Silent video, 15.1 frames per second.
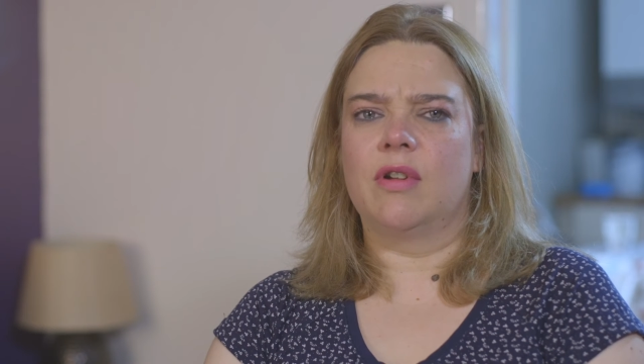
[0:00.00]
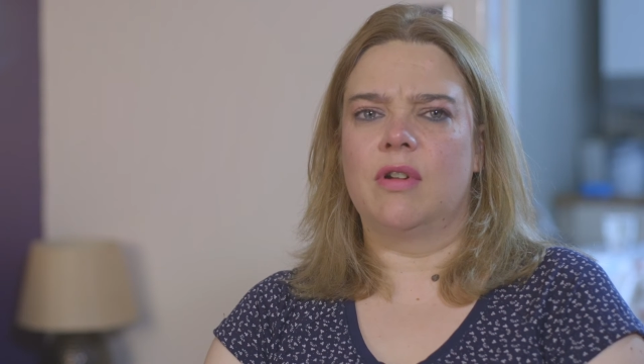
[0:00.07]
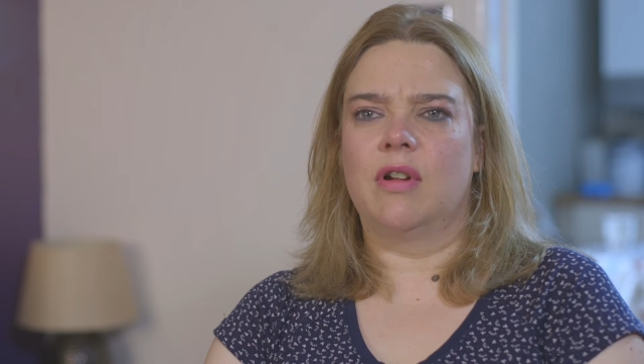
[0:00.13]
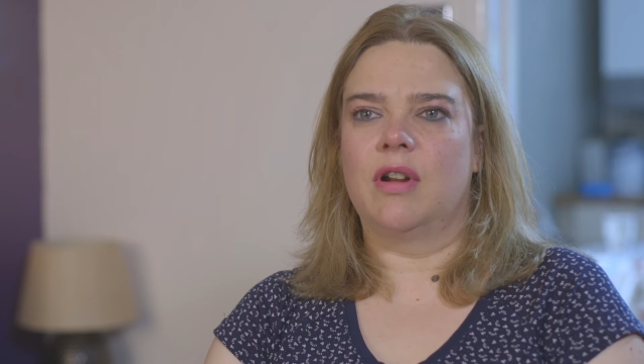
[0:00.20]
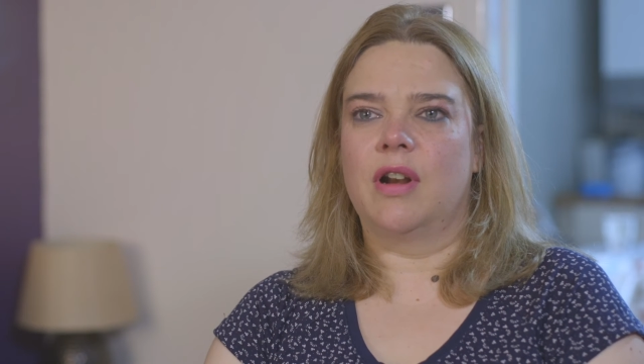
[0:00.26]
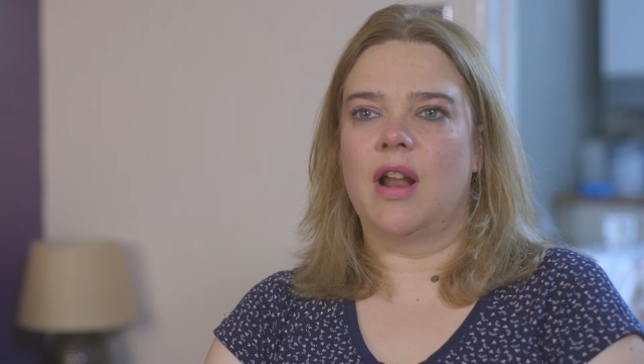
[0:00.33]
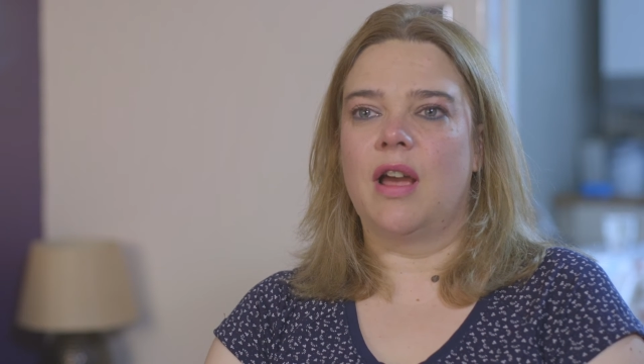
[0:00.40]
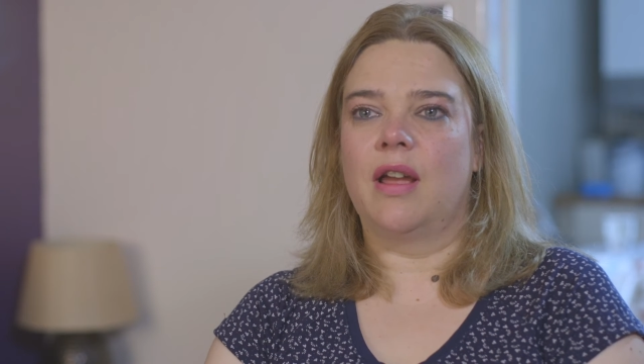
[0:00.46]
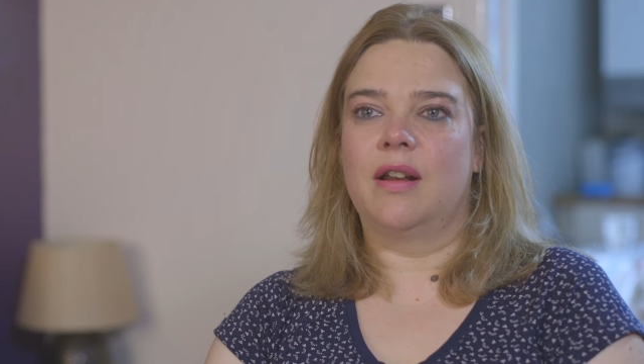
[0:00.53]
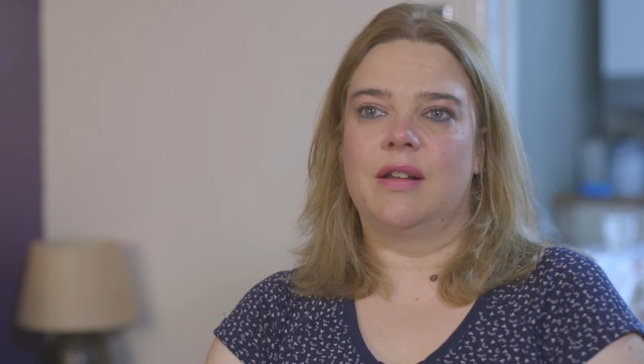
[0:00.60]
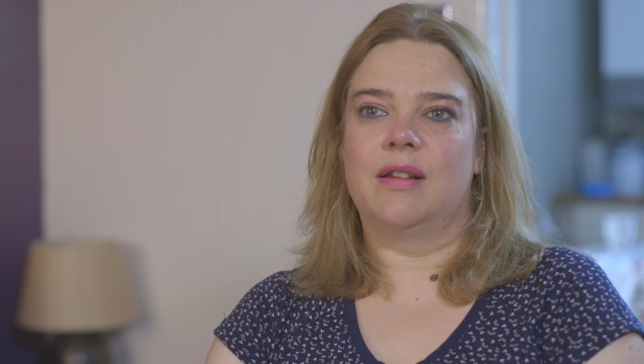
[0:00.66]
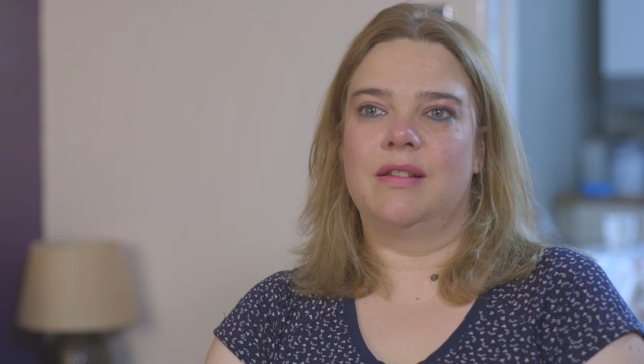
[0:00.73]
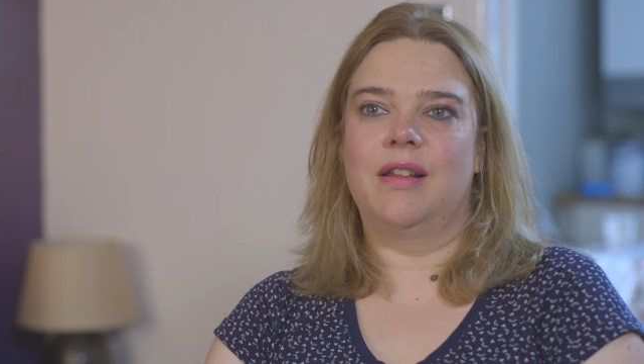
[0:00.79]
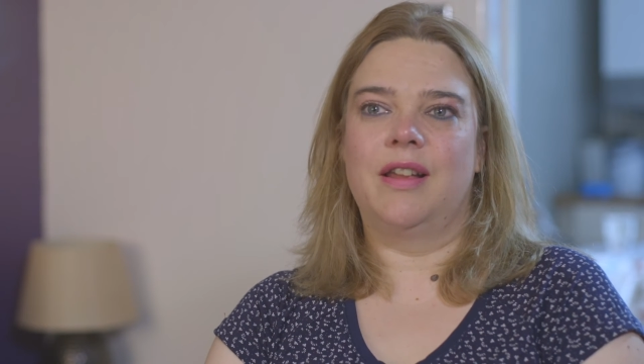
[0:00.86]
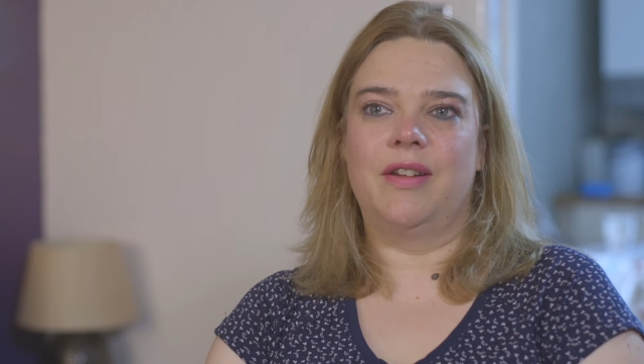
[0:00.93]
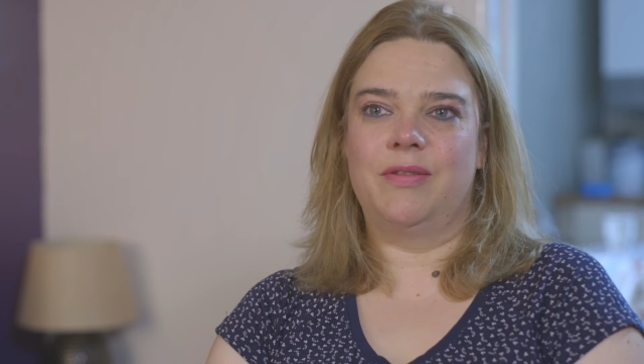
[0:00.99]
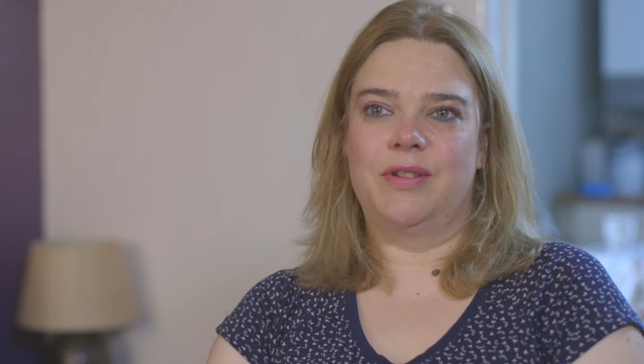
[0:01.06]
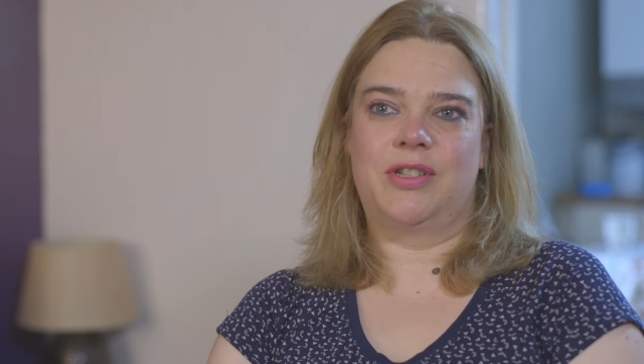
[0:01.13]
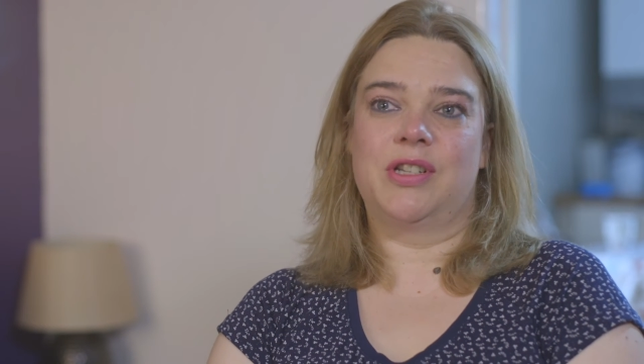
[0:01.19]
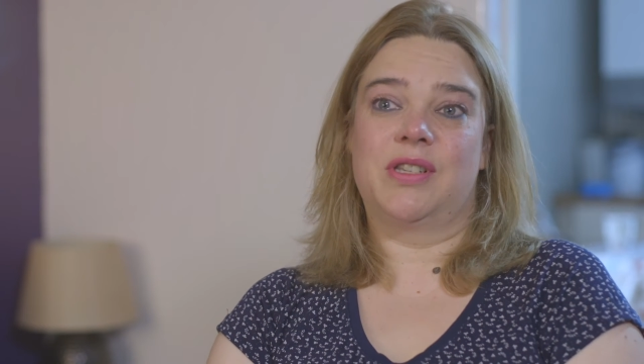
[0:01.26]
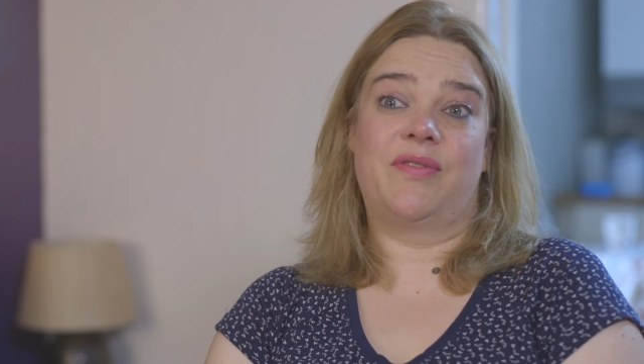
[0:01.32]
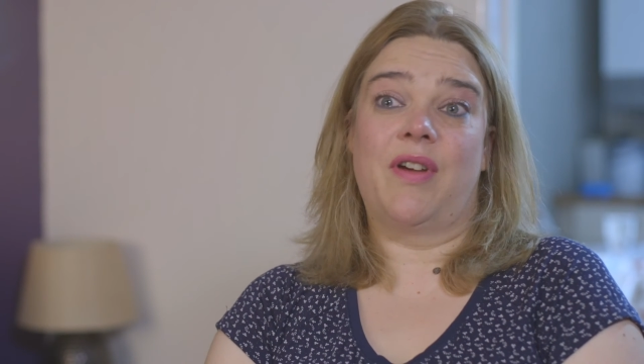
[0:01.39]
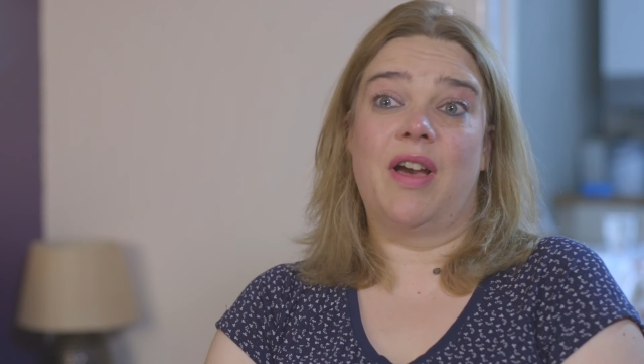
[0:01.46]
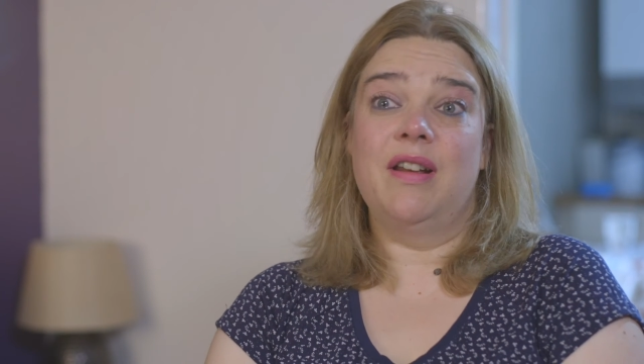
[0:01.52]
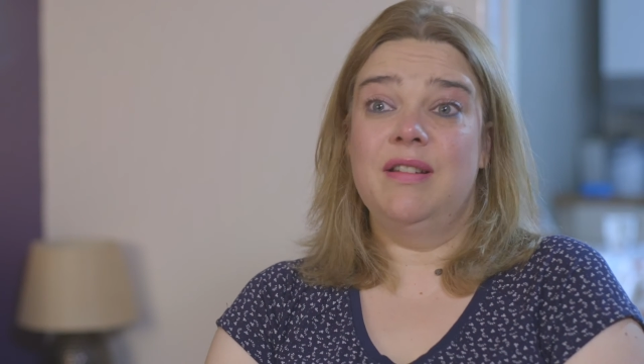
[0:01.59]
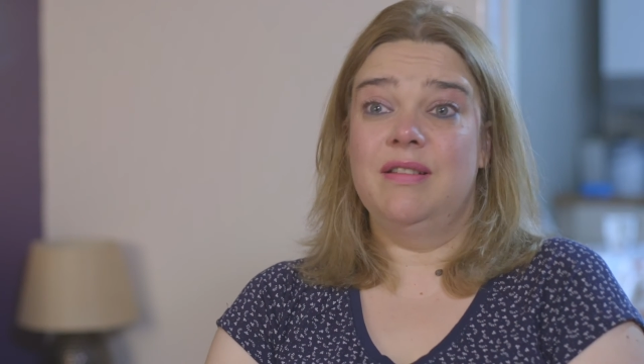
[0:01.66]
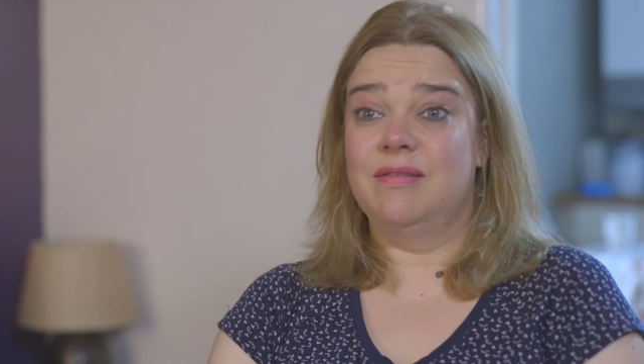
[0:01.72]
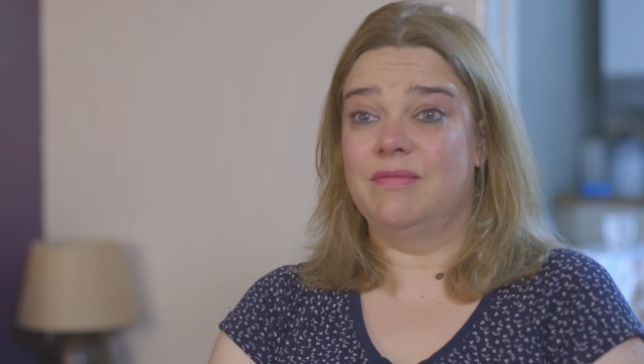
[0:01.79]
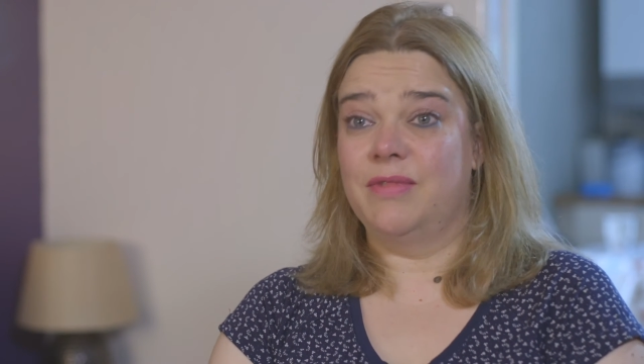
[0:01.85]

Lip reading: o'clock at night, and it was just fun.